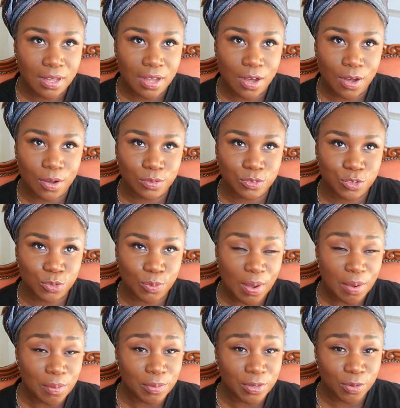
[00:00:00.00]
oh, do
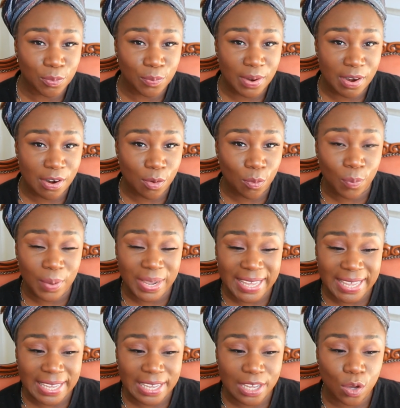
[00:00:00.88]
I want to wear a
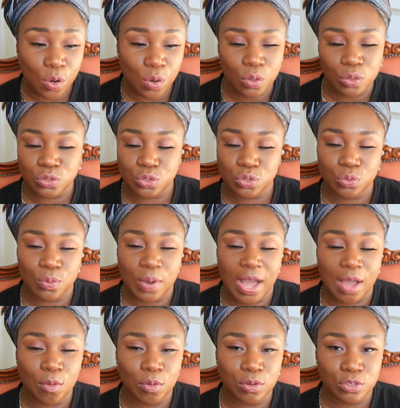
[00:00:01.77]
wig or do
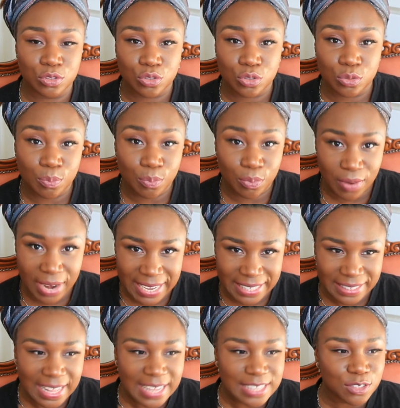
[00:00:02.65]
I want to
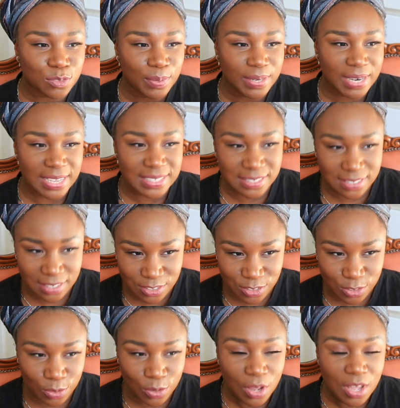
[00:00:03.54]
braid? That's when I start.
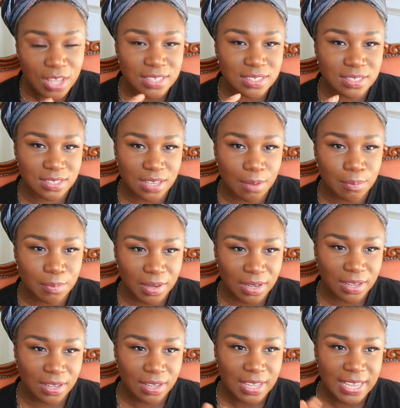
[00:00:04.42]
So
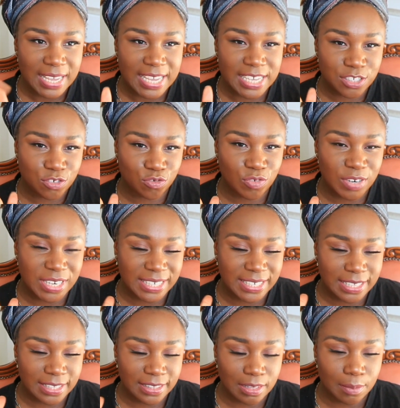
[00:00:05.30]
summer is
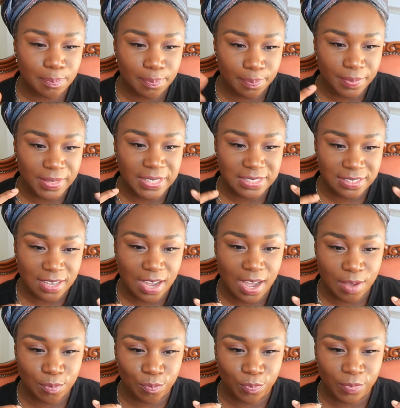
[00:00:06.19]
really the
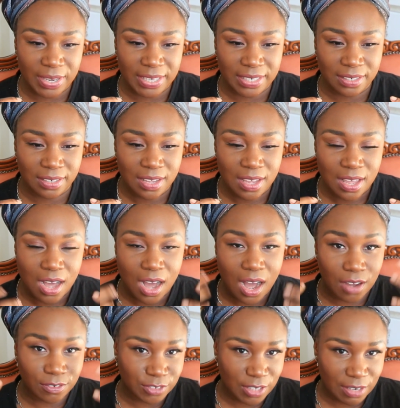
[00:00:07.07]
time when,
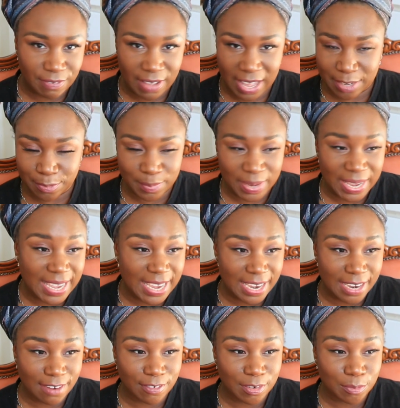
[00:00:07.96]
after I've had my
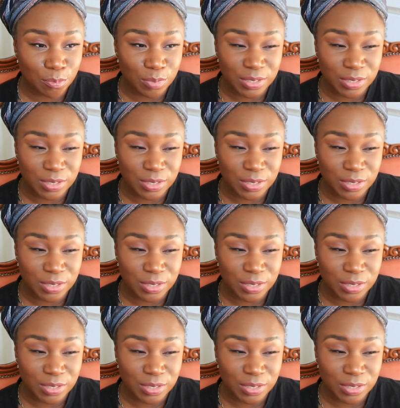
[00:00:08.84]
hair in